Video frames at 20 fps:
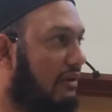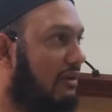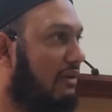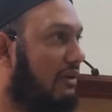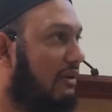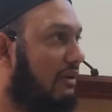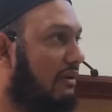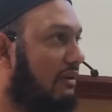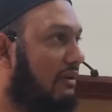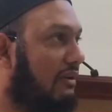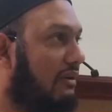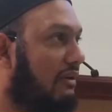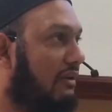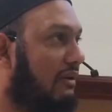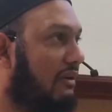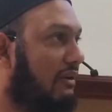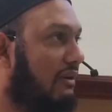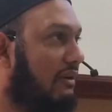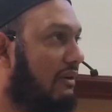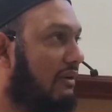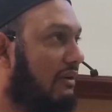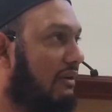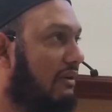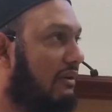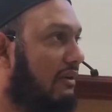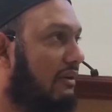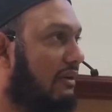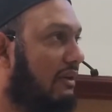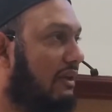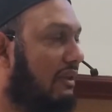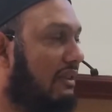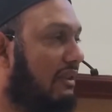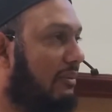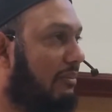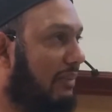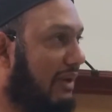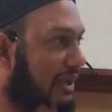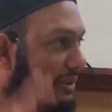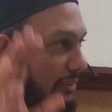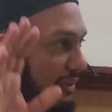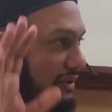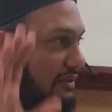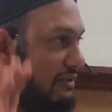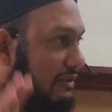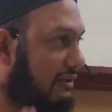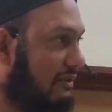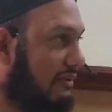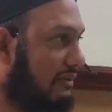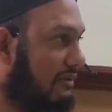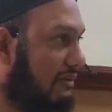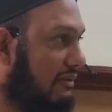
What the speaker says: o'clock in the main masjid.